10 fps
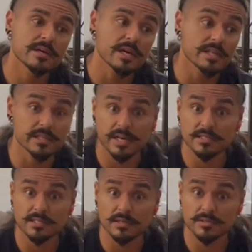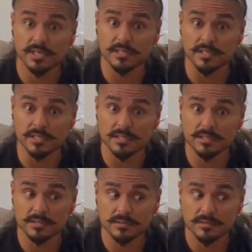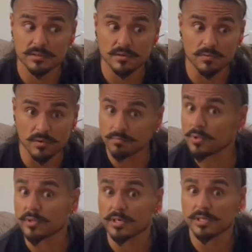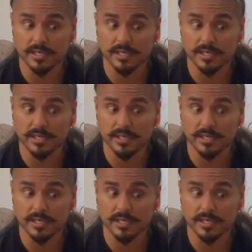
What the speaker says: And that's how techniques were born.